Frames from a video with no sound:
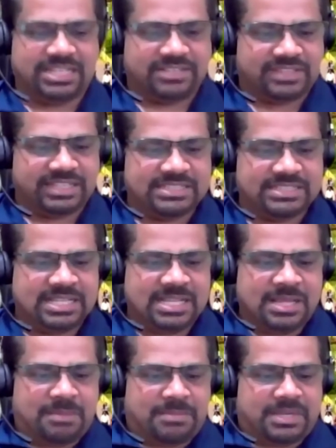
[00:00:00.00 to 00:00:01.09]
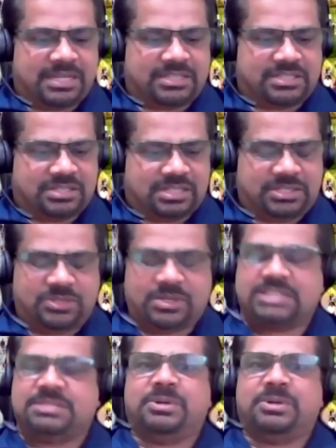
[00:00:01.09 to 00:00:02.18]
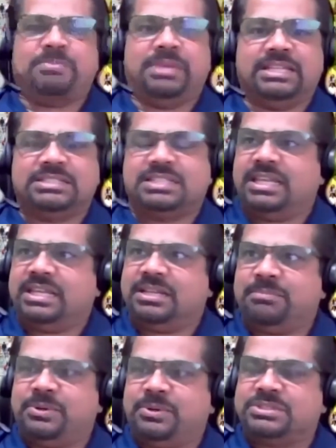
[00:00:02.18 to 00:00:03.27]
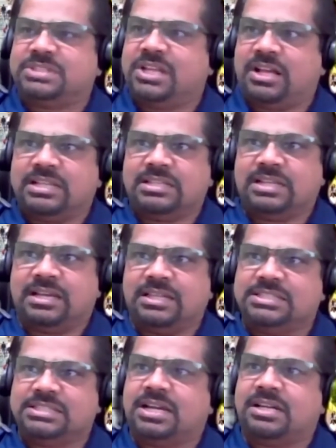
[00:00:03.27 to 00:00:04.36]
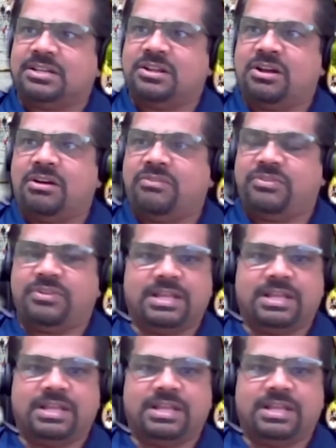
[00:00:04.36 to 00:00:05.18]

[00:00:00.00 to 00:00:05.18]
side of things. But you asked about PhD and postdoc. I started off